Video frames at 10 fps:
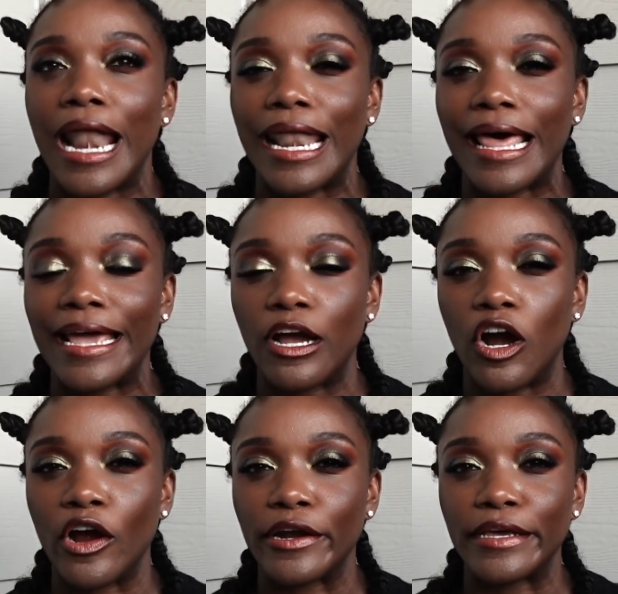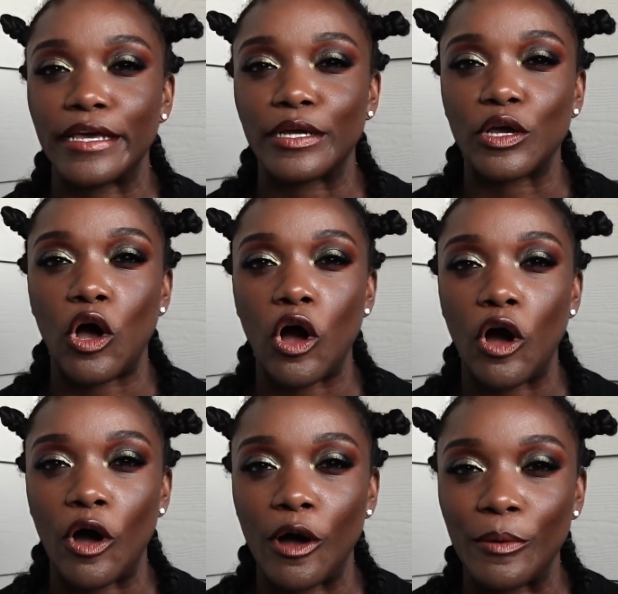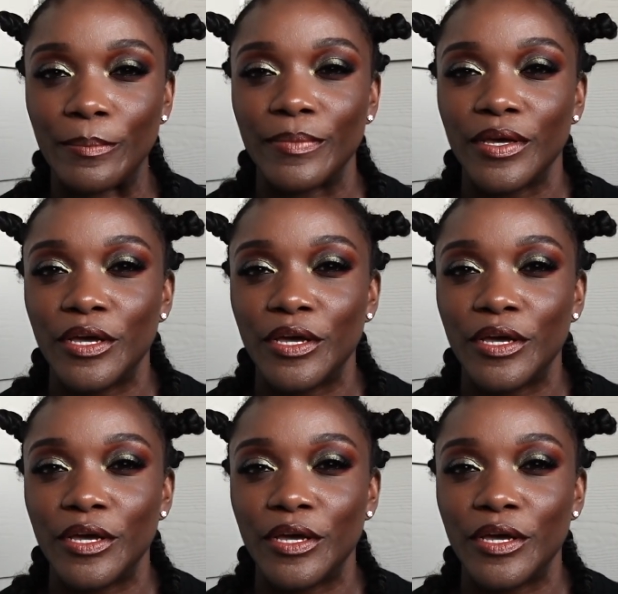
lighthearted, calm